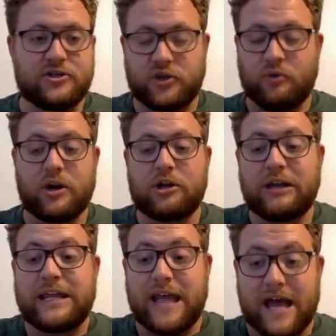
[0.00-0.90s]
So you'll want to
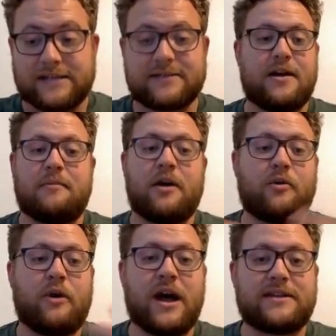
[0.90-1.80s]
click yes. Um,
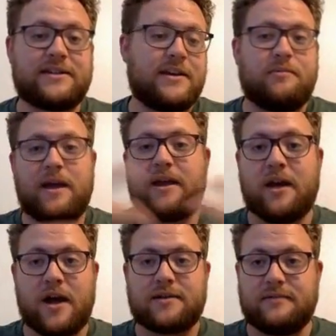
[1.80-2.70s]
otherwise, you may
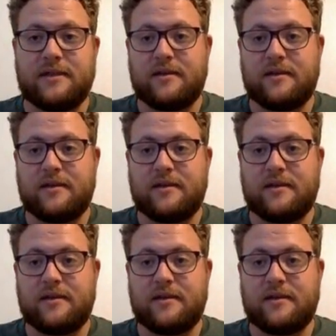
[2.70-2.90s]
not.